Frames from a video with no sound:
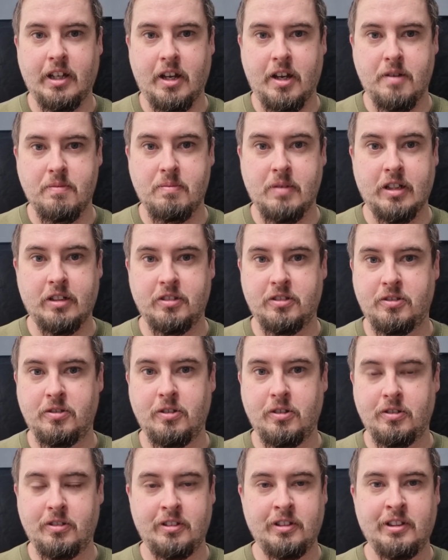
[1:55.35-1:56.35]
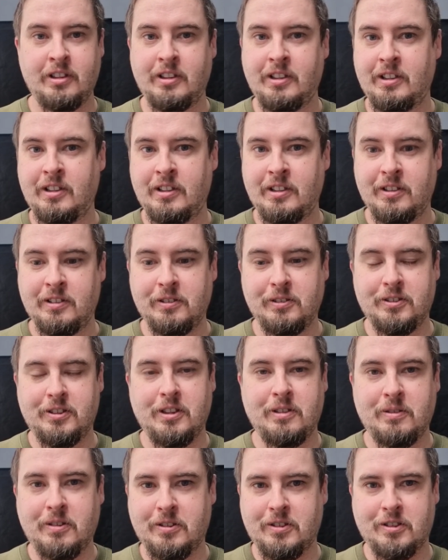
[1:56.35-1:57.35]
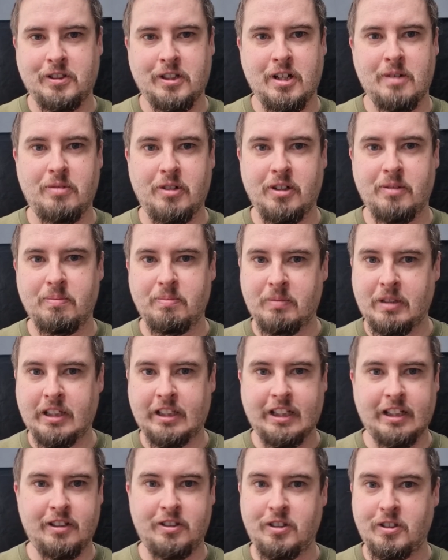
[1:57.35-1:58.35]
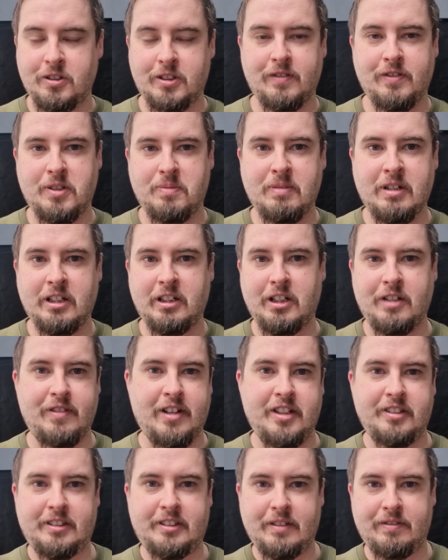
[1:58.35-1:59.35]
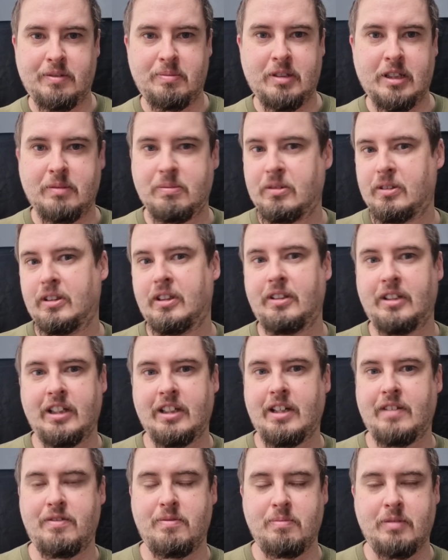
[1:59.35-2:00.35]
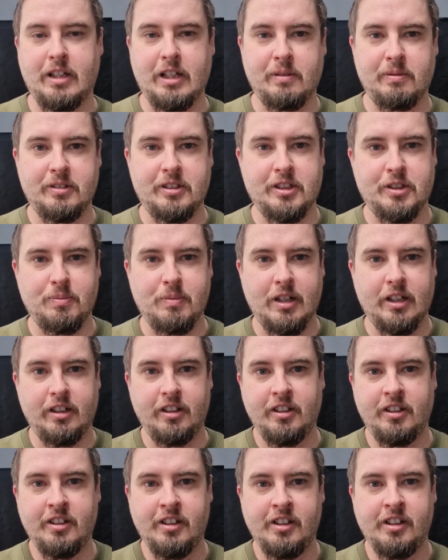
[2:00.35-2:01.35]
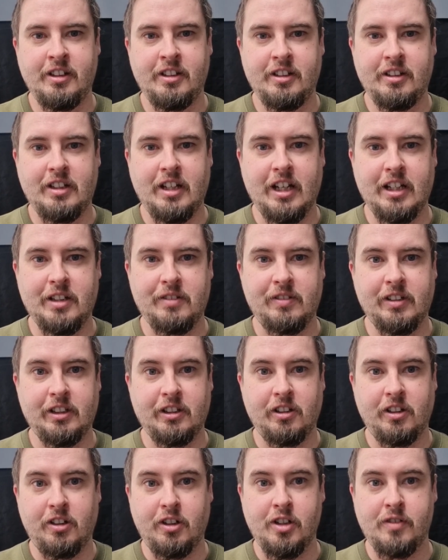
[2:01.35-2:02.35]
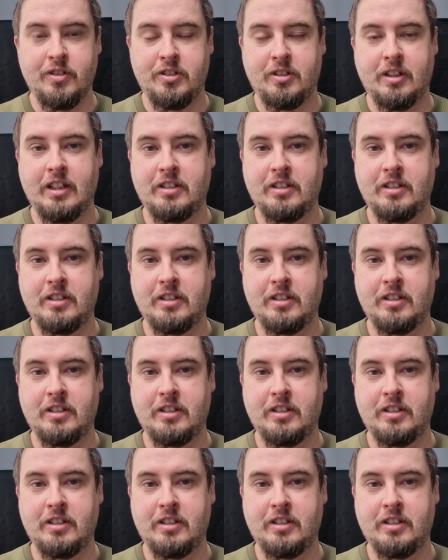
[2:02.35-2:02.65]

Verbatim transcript: Um, and it's not also, not just going by me getting used to the smell, I've asked other people and they haven't been able to smell anything either, so